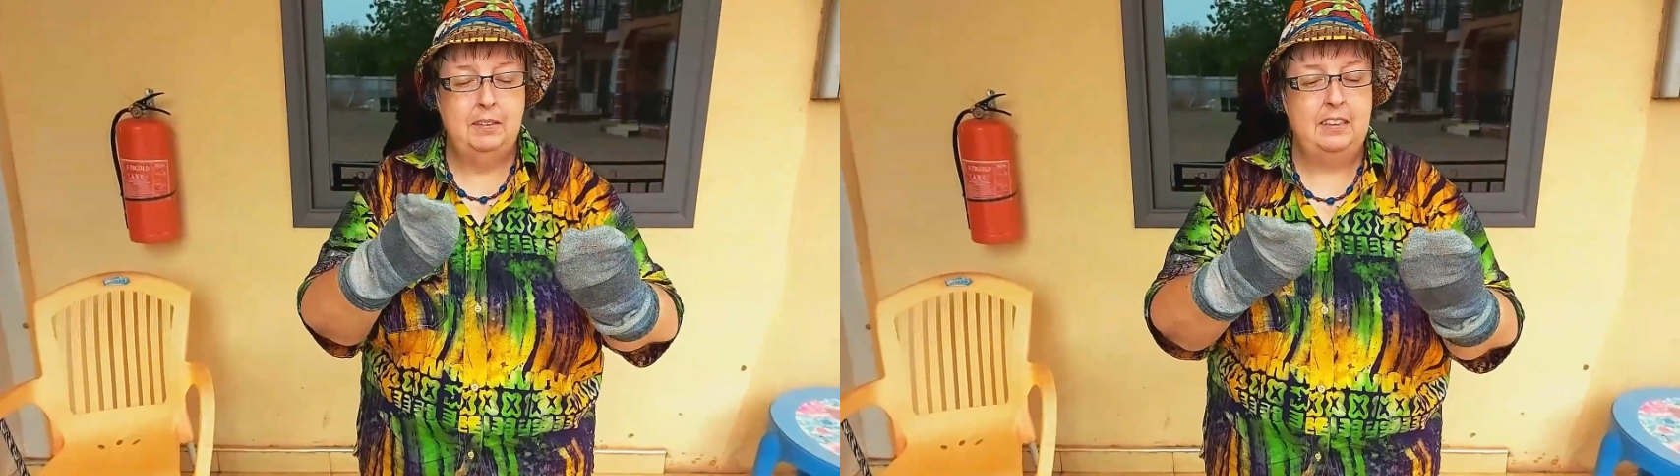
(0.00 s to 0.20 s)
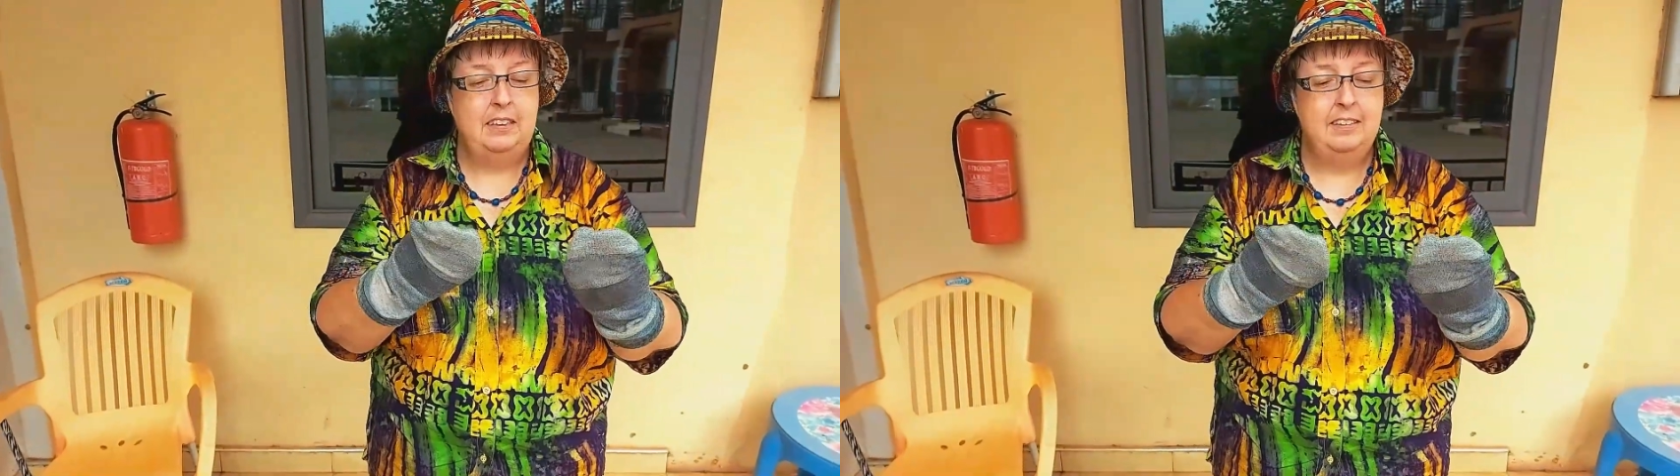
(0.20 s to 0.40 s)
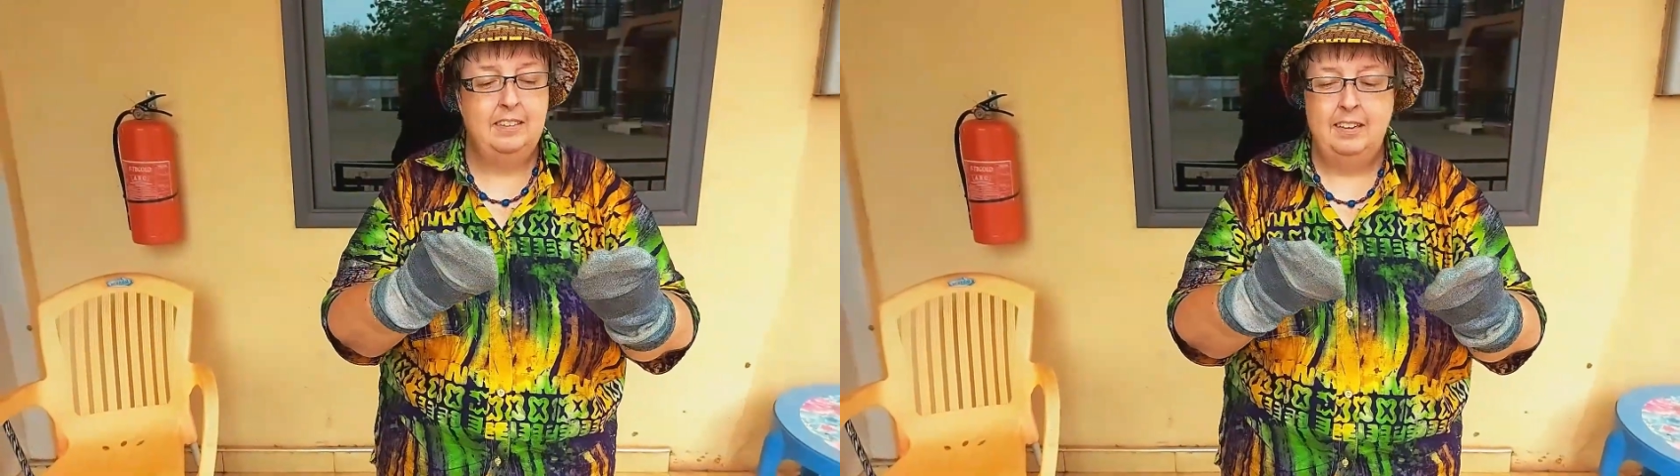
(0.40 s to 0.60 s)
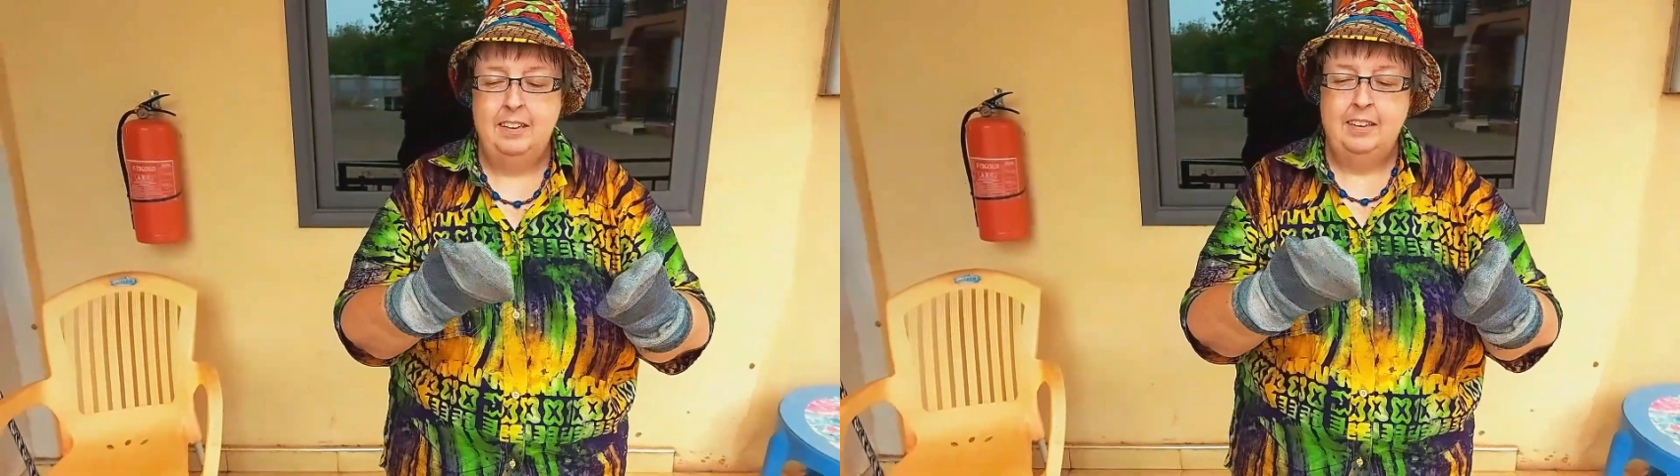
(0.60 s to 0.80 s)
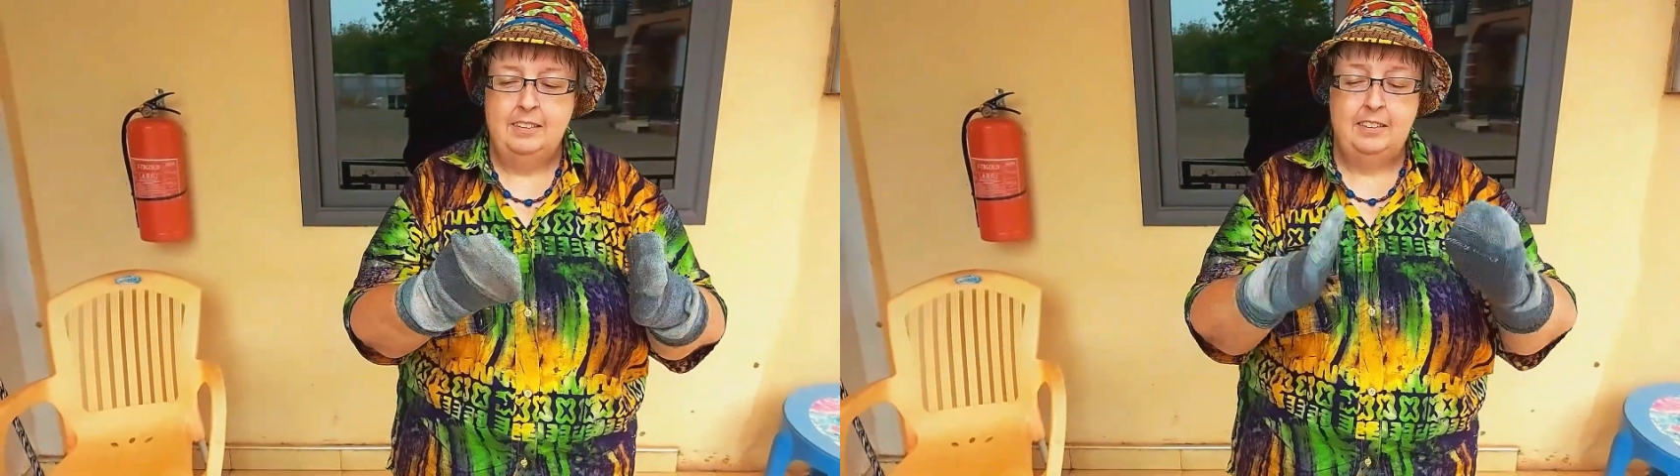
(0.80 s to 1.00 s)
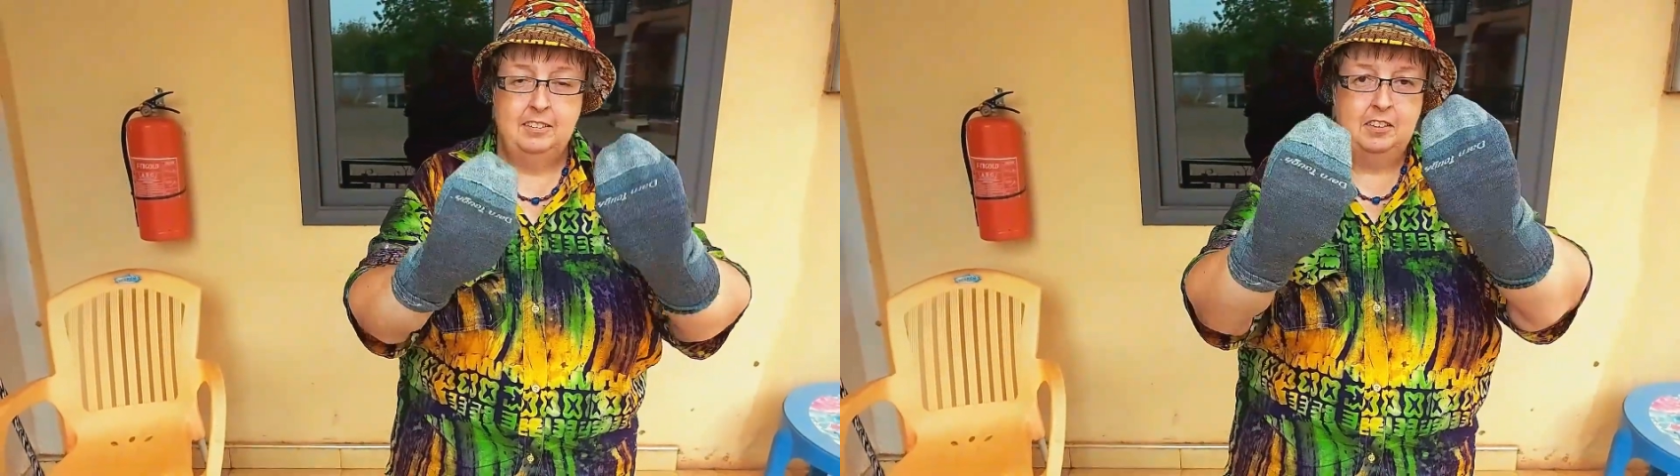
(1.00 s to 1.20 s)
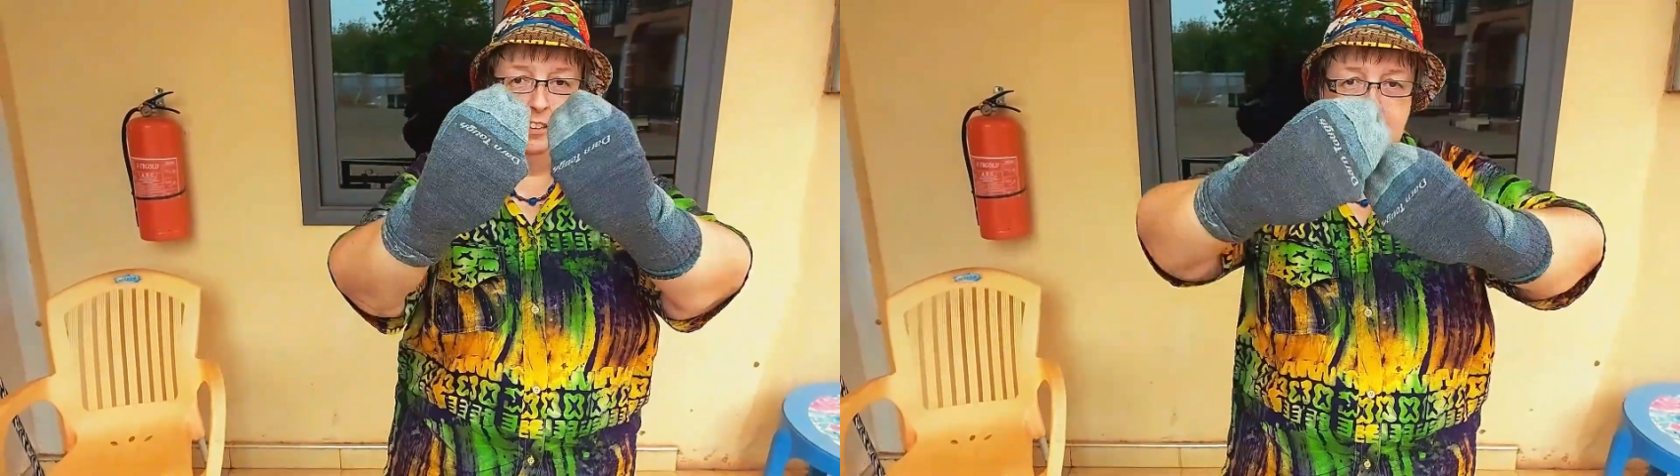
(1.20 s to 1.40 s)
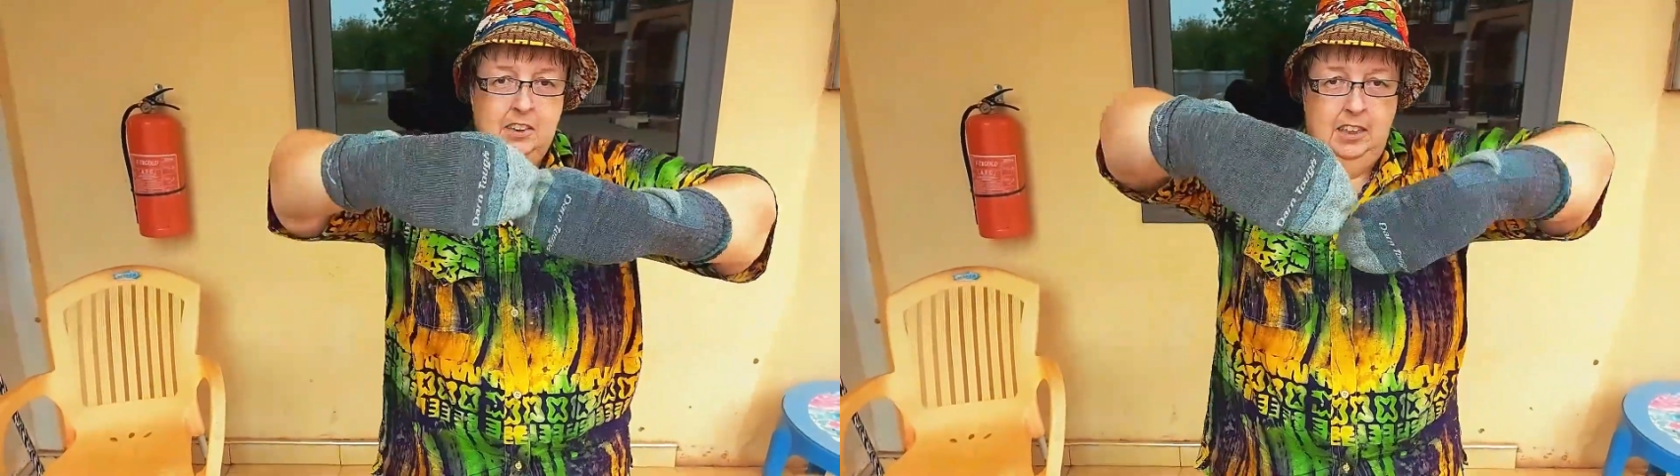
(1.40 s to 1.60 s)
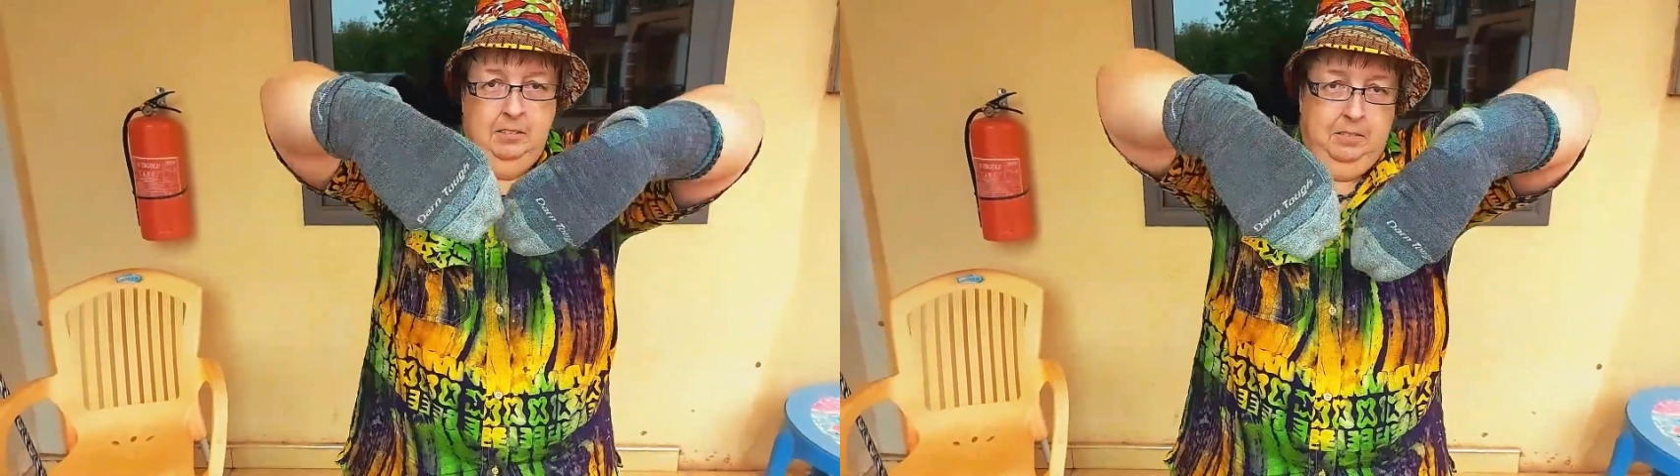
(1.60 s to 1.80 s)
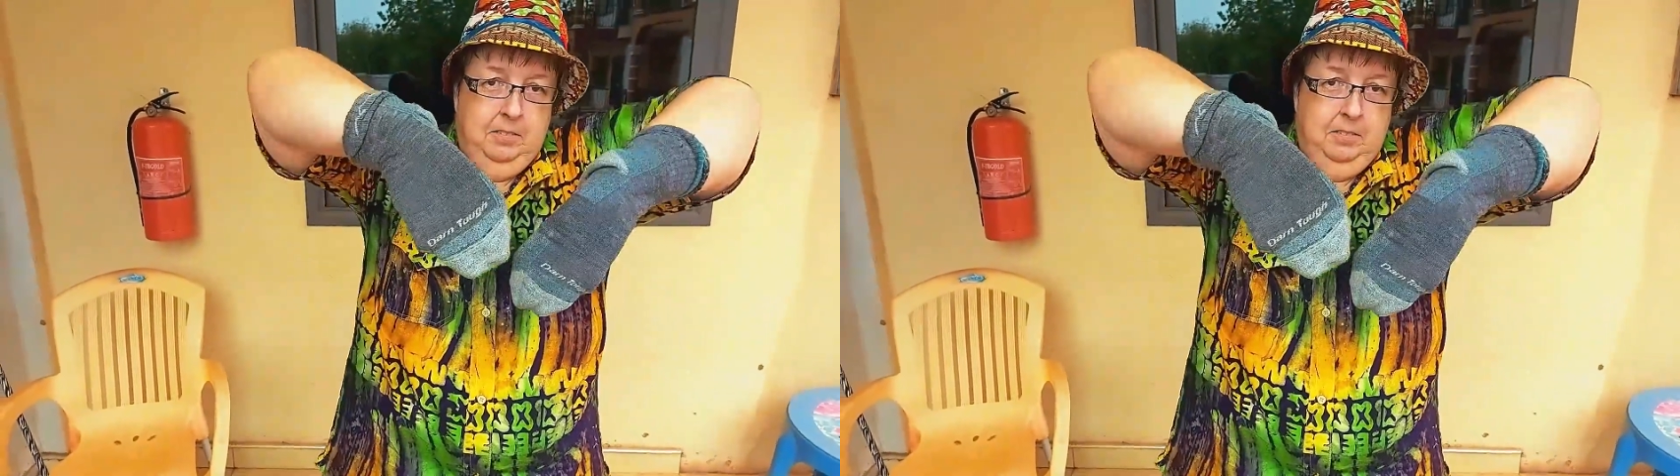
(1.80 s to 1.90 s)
these are darn tough.